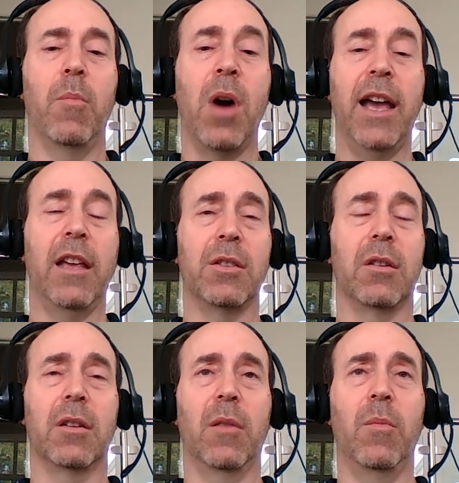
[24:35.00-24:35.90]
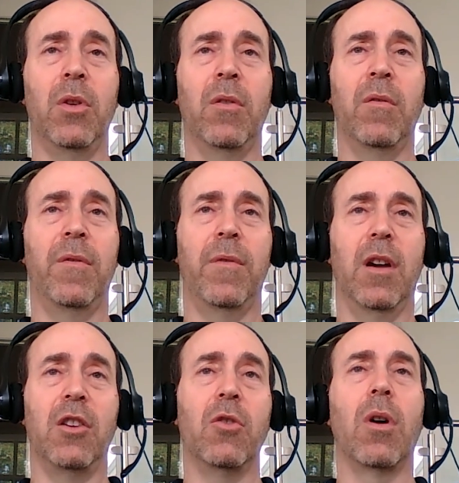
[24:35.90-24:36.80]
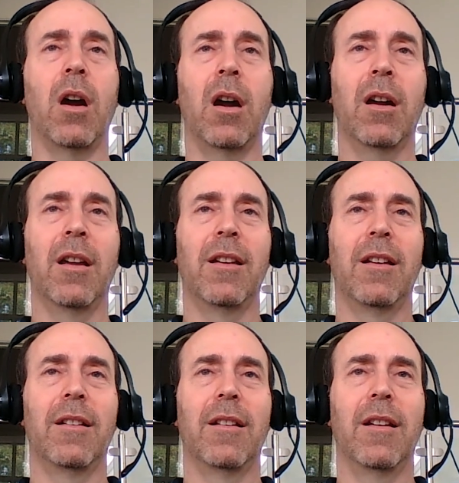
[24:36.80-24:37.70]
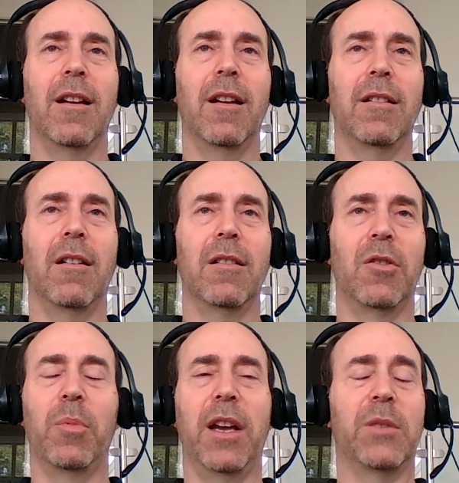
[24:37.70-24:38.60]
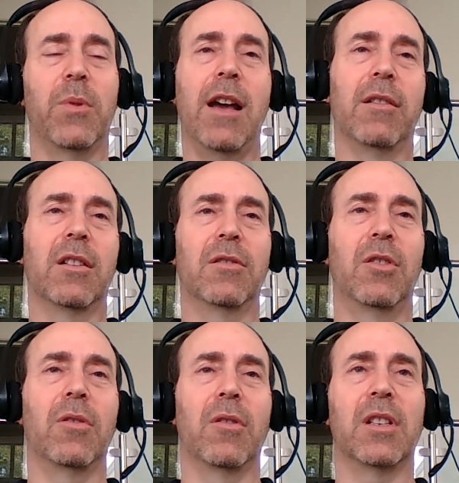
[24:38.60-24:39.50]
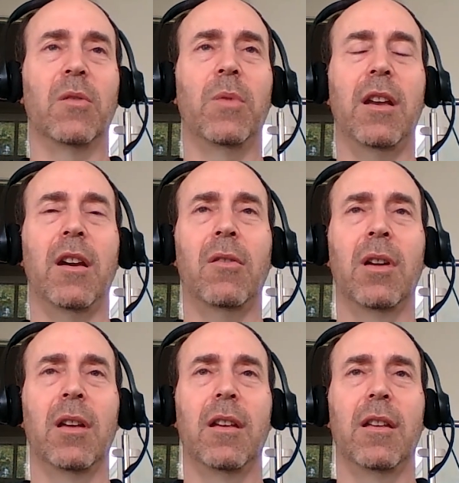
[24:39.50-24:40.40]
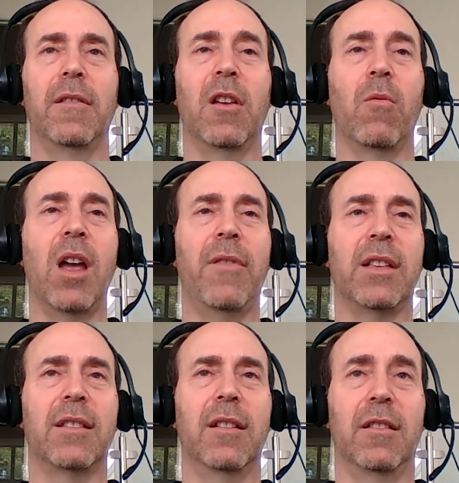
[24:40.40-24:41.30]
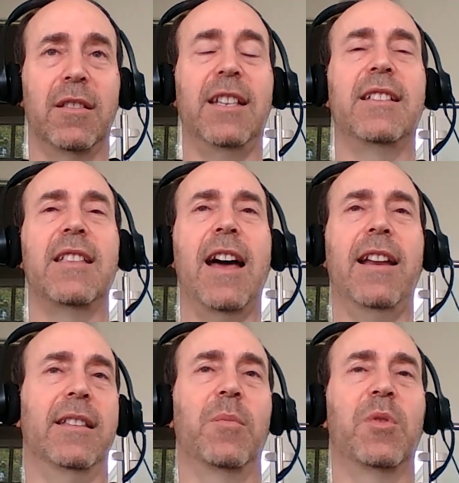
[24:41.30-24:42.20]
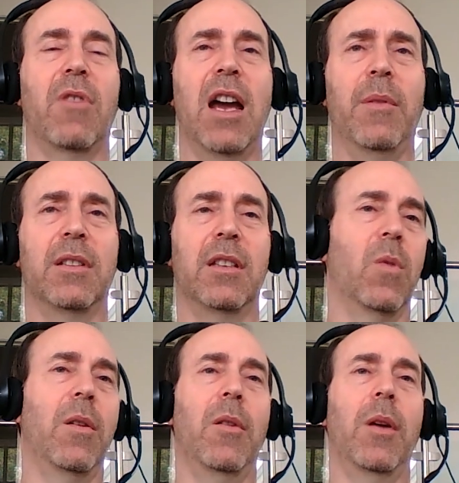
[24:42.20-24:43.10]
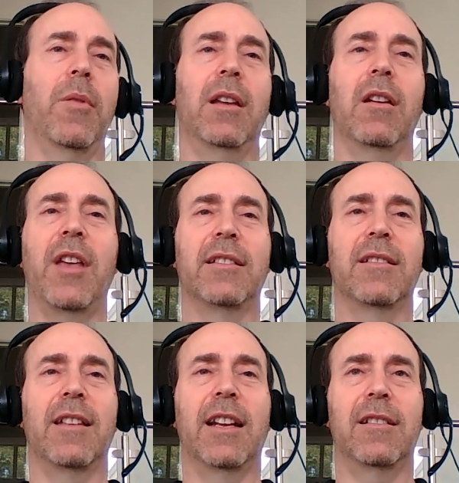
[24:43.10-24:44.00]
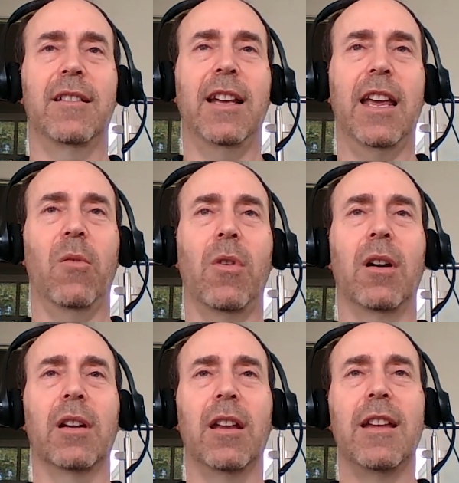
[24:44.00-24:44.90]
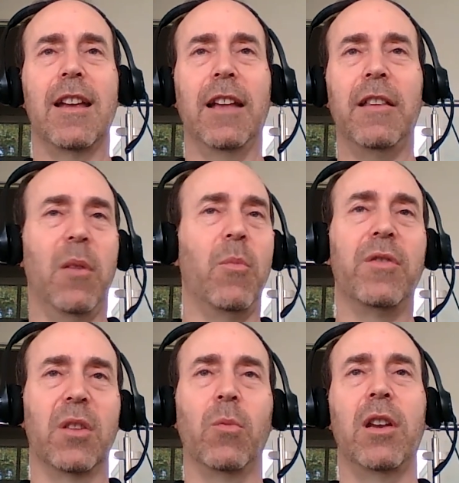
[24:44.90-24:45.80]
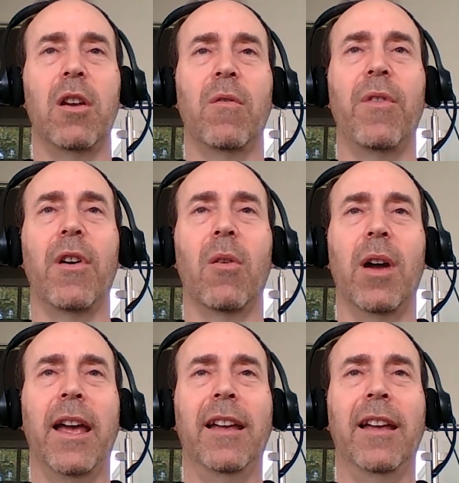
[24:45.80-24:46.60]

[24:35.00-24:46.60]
Maya user can move a door to a place where now it's too close to the window. Then Revit sees that, it subscribes, it says, wait, no, that can't work. And then it moves the window far